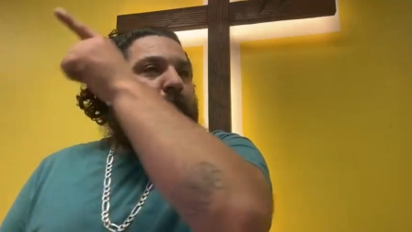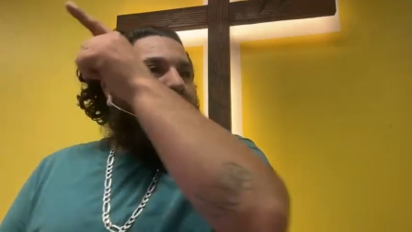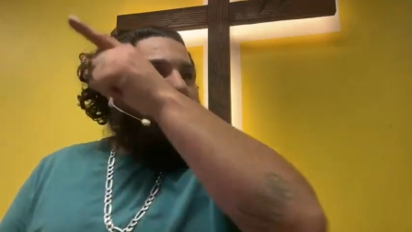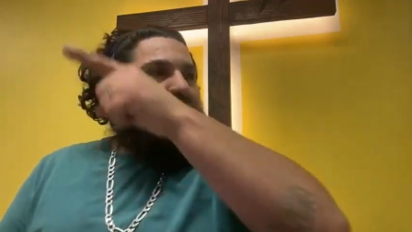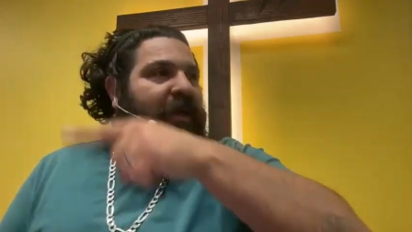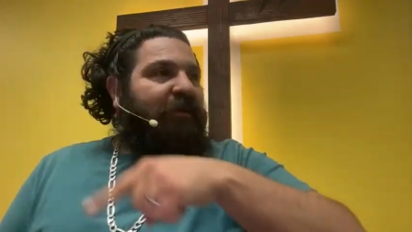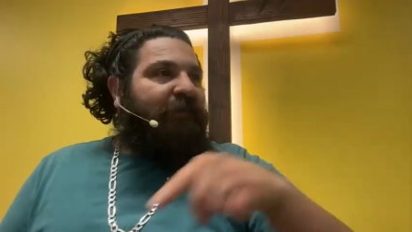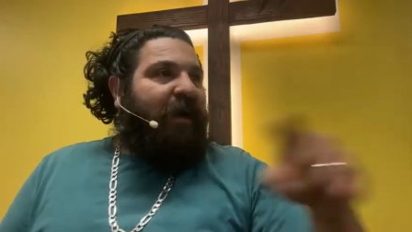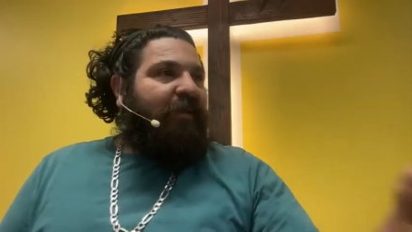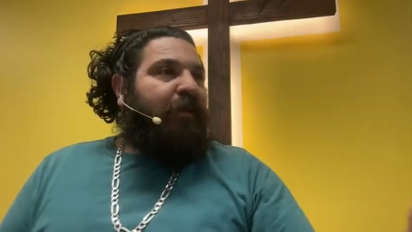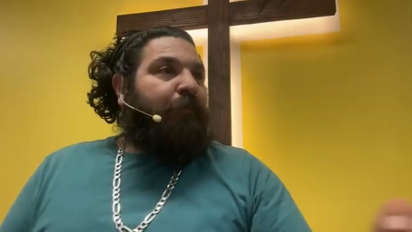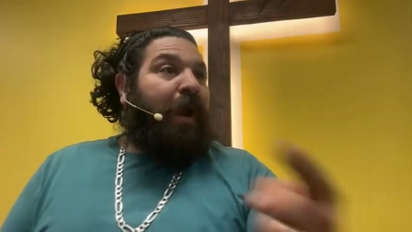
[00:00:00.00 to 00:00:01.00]
I might be in a
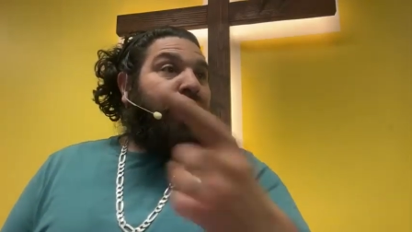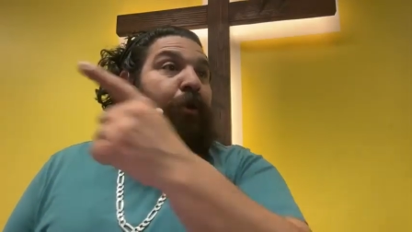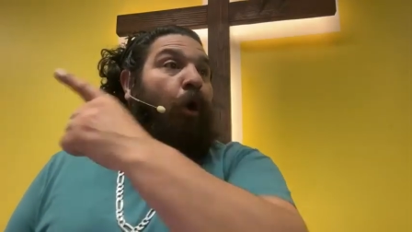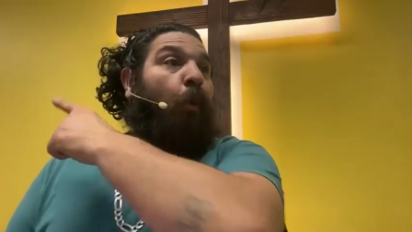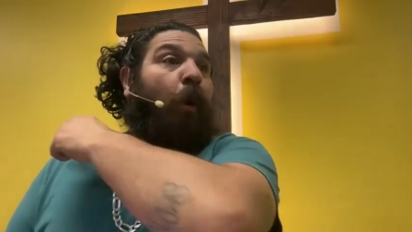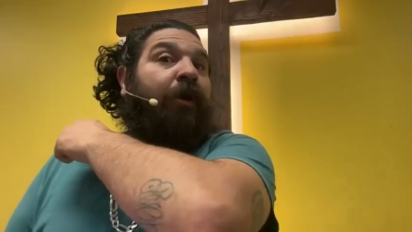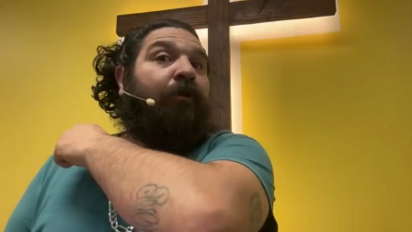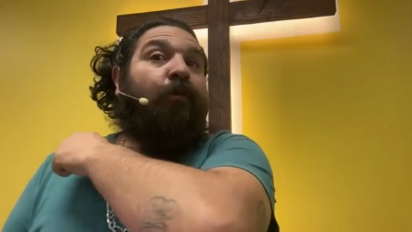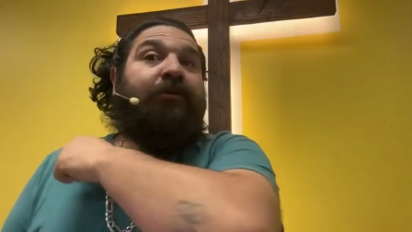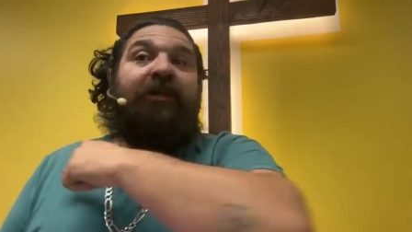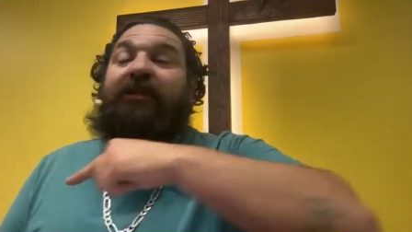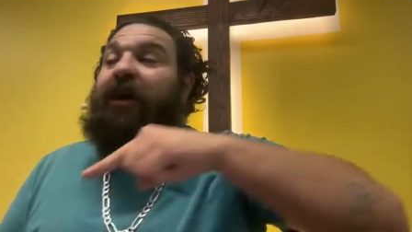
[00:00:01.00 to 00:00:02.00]
valley, but I know one of
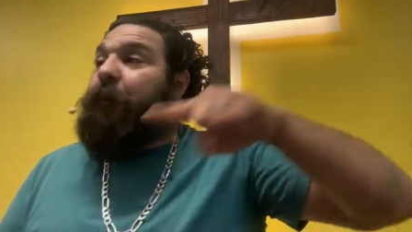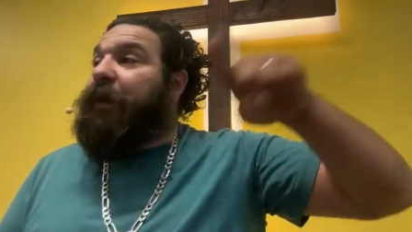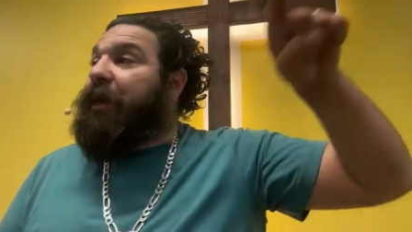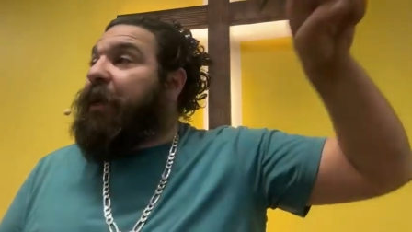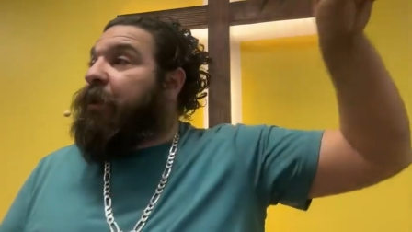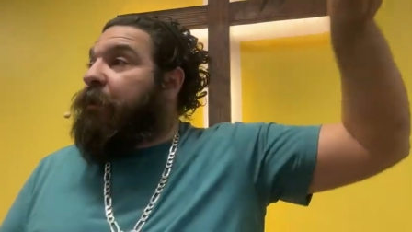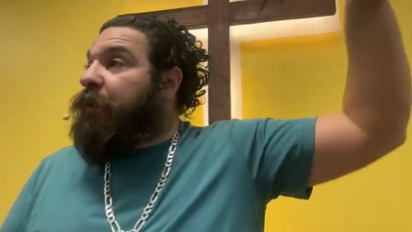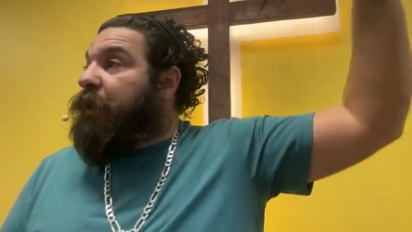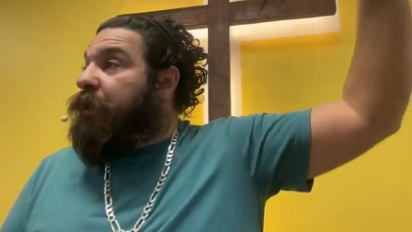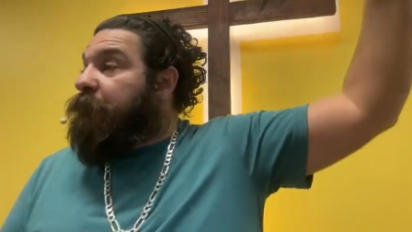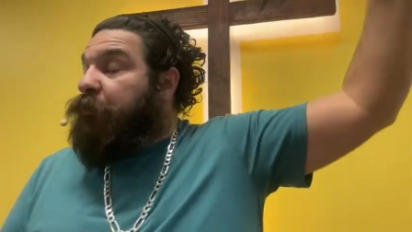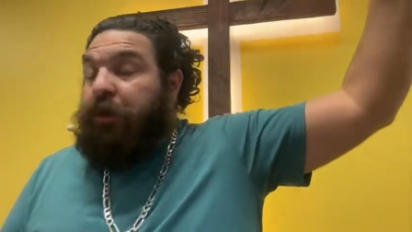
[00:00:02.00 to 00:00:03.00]
those is coming here in the
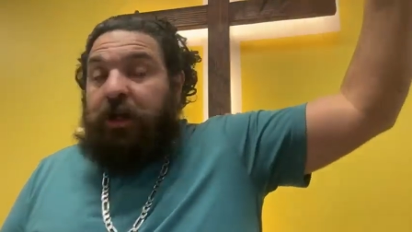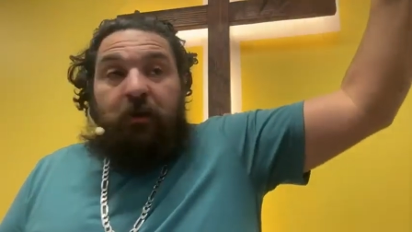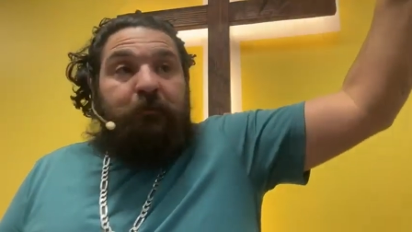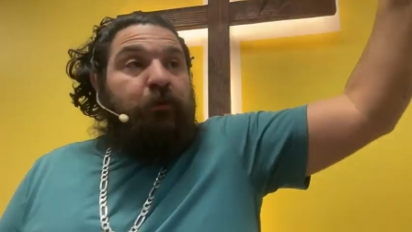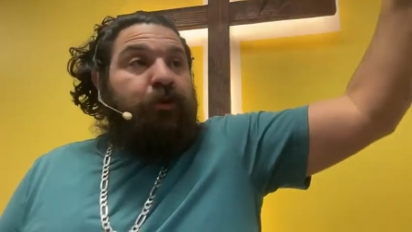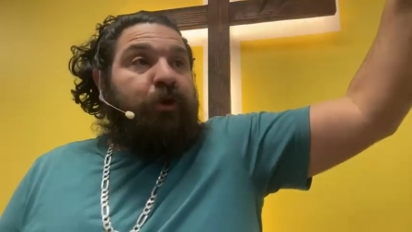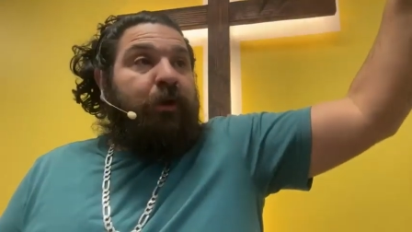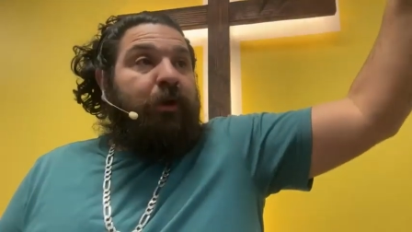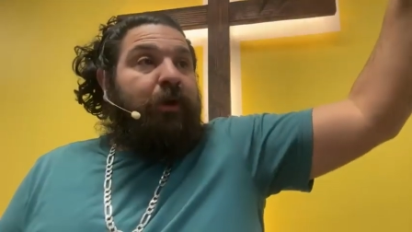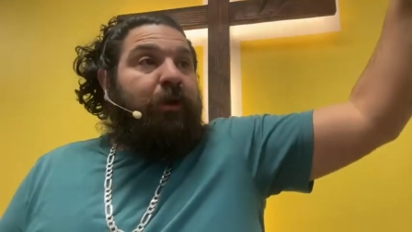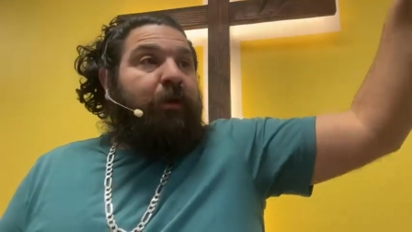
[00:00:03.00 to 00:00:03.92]
near, near future.